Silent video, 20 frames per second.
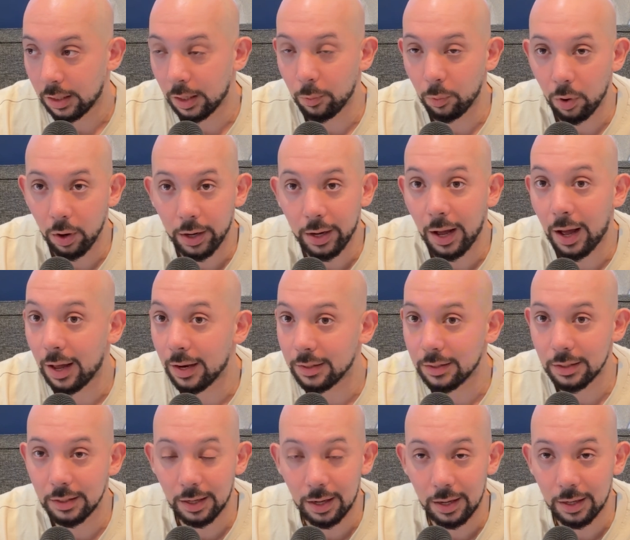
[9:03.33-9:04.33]
work
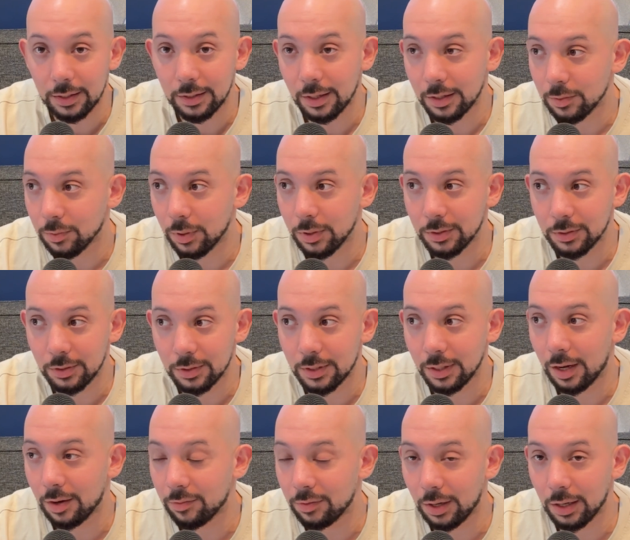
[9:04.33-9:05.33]
hand in hand. That's why it's good
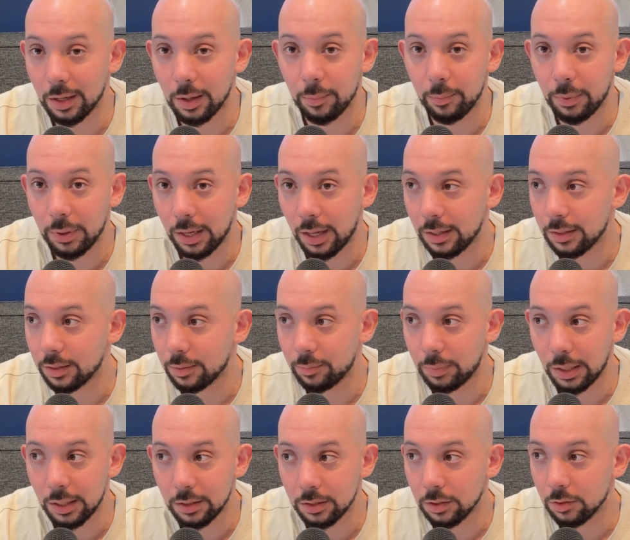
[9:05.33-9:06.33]
to have like a
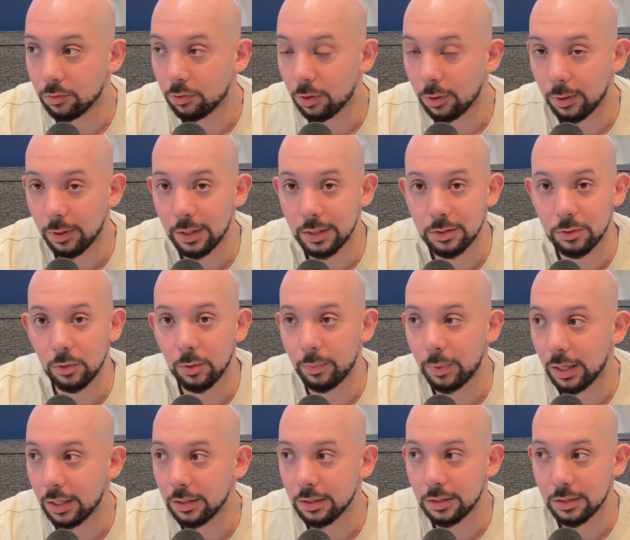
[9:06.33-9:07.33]
blended ROAS or a
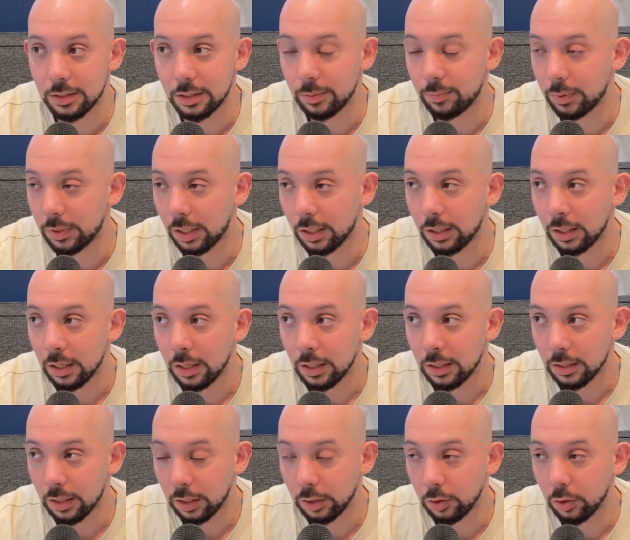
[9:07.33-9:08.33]
blended CPA
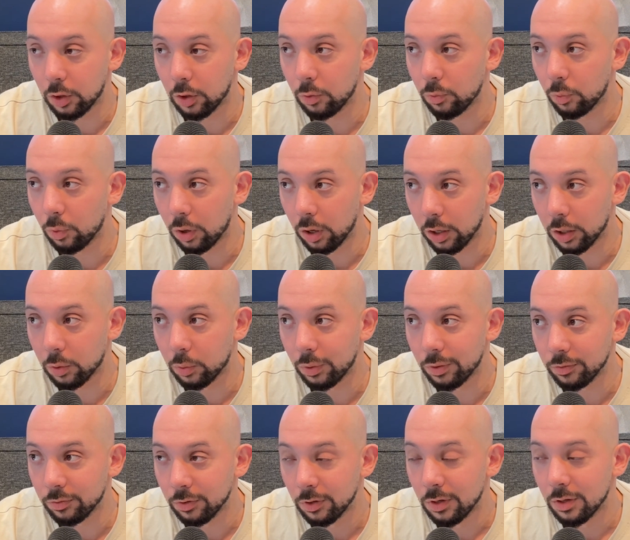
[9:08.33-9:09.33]
that you can work
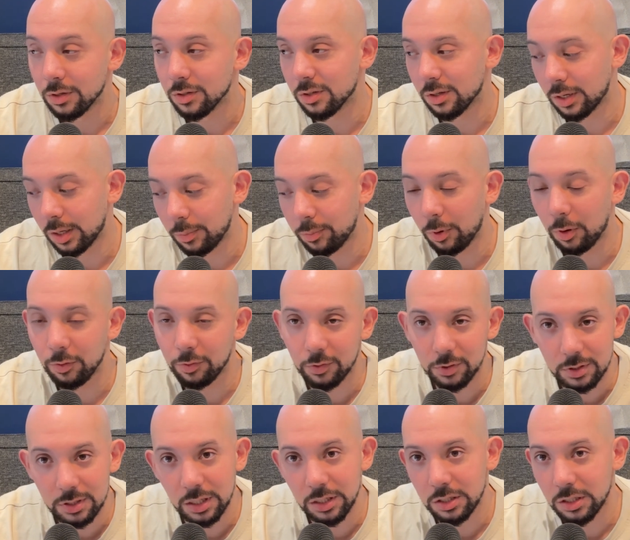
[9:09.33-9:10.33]
with. So they both
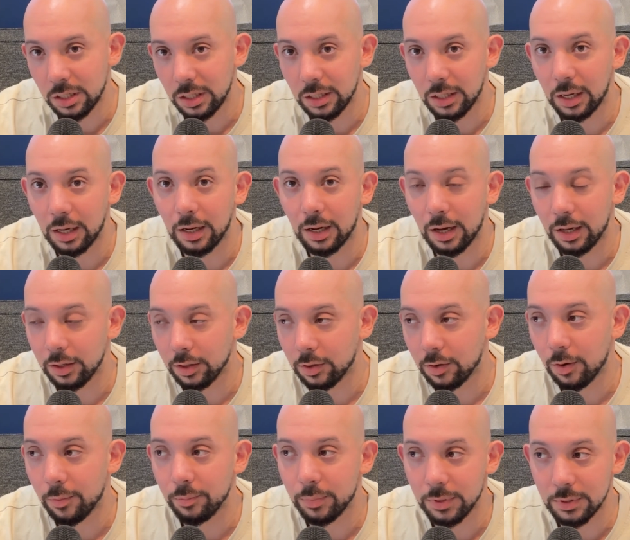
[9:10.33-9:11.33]
essentially can kind of
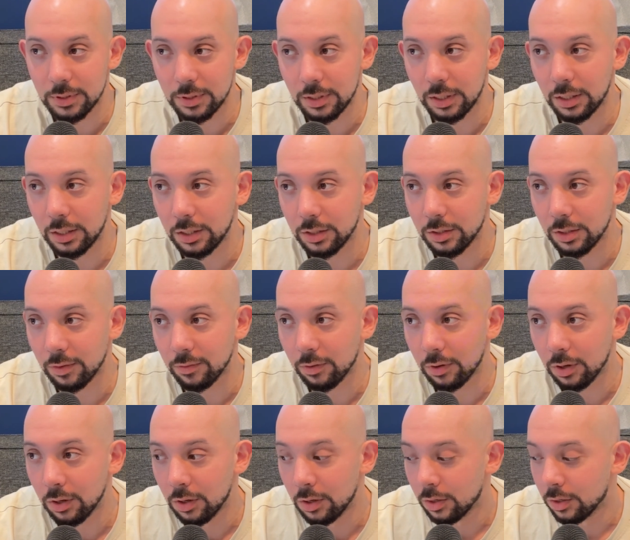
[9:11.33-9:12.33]
compensate each
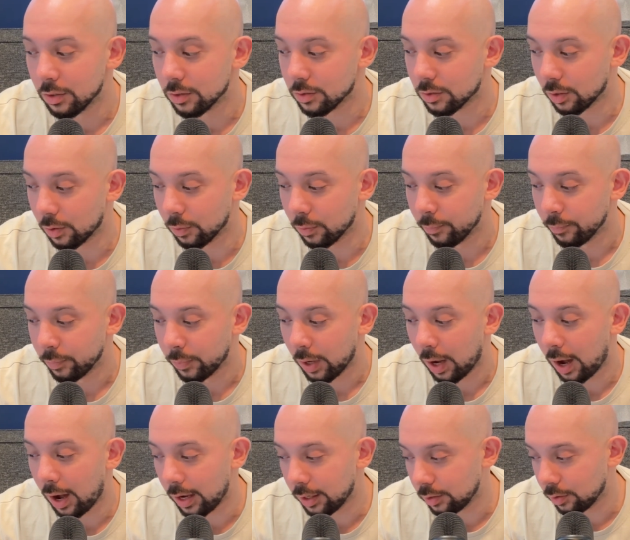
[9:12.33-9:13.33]
other. So
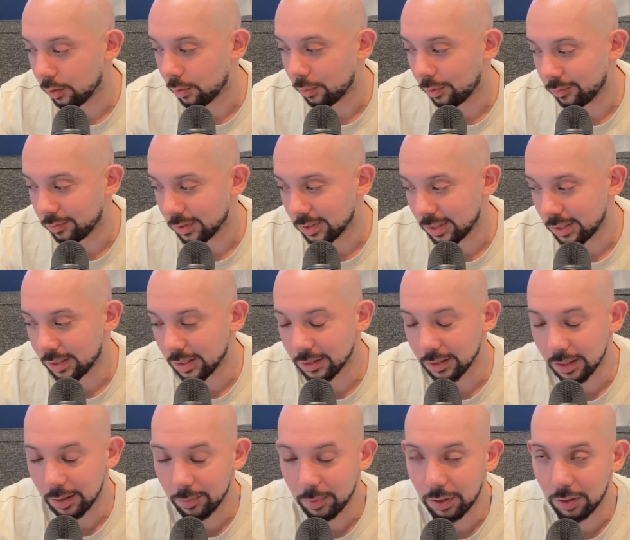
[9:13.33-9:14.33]
I know obviously there's
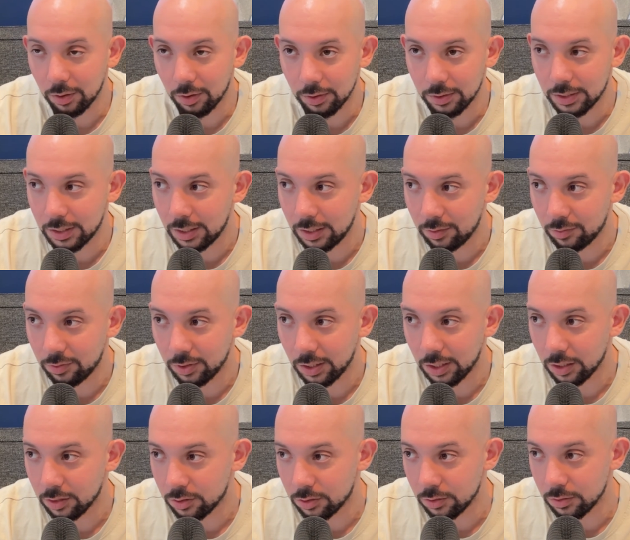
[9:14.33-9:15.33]
going to be a lot of teething
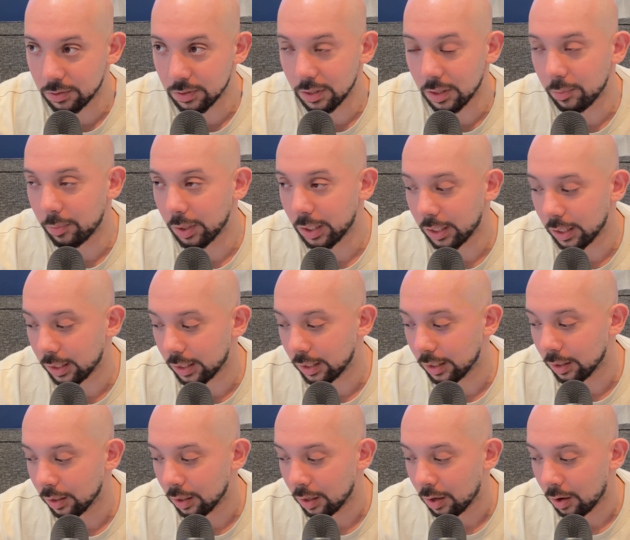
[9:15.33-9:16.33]
issues in the
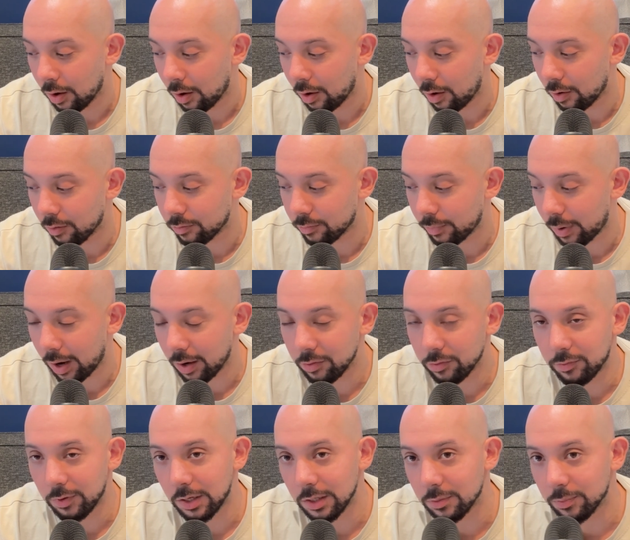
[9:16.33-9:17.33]
beginning of my
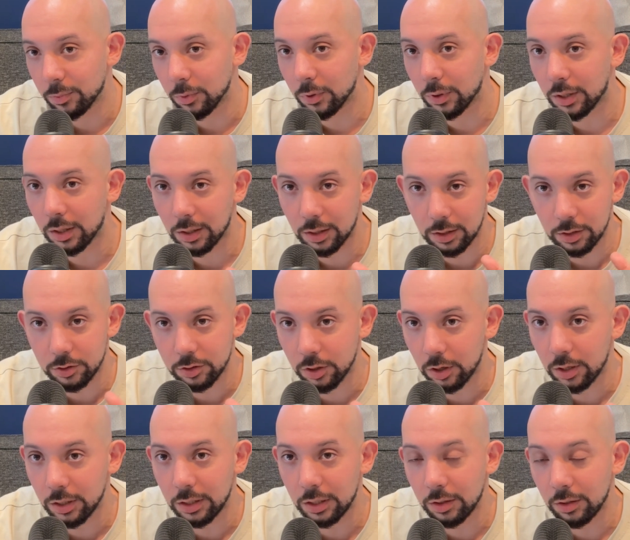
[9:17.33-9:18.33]
Facebook
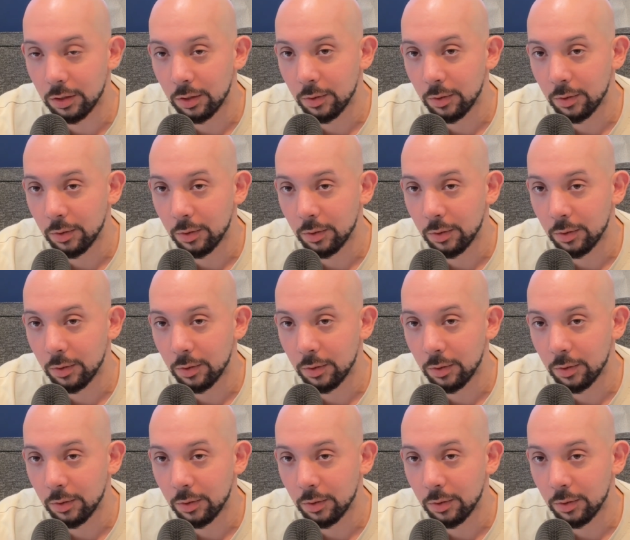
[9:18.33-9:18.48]
journey